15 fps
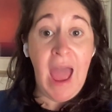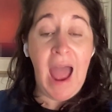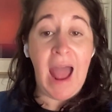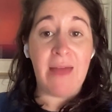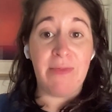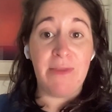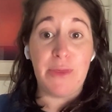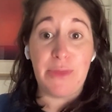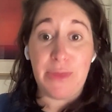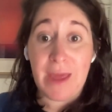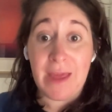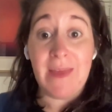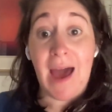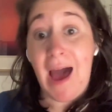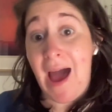And the
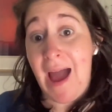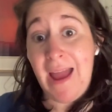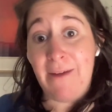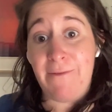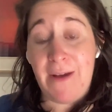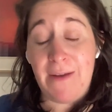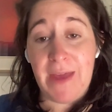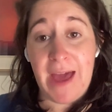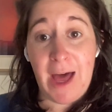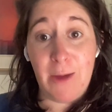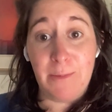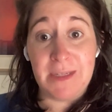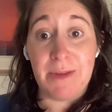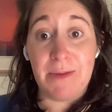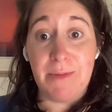thing that I have found that
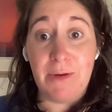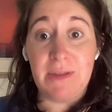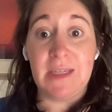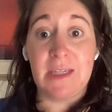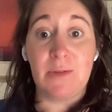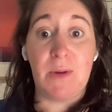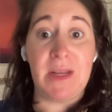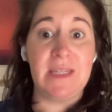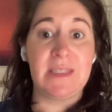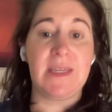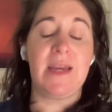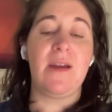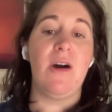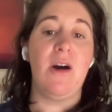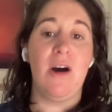helps him the most is when he's
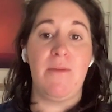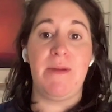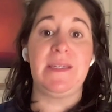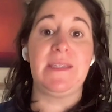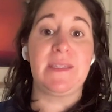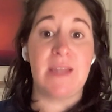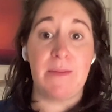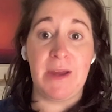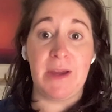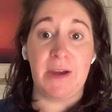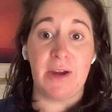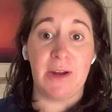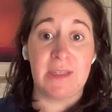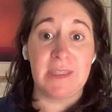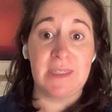like, oh, my stomach
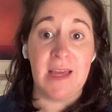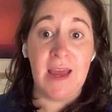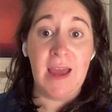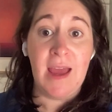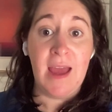hurts.